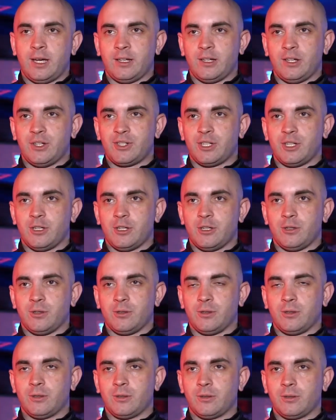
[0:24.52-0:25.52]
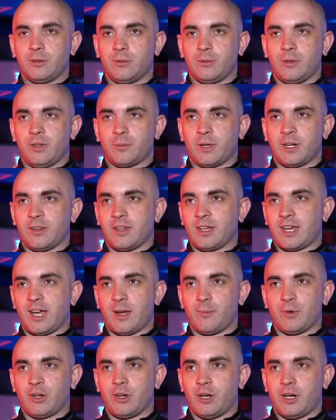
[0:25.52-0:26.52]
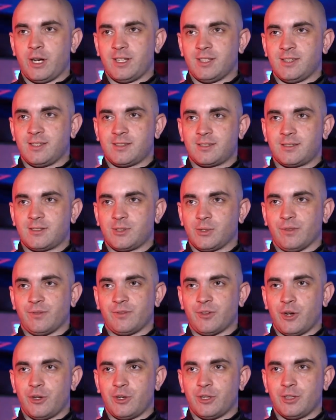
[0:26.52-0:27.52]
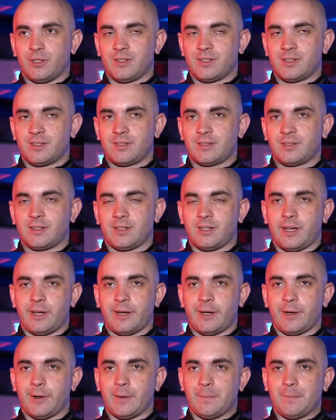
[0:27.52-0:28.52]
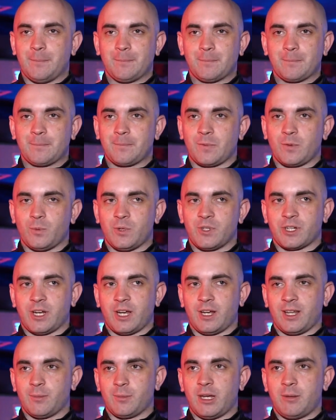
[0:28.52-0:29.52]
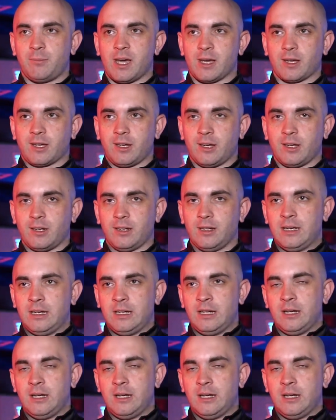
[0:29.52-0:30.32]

an issue with one of the camera guys doing photos, which kind of let me back in.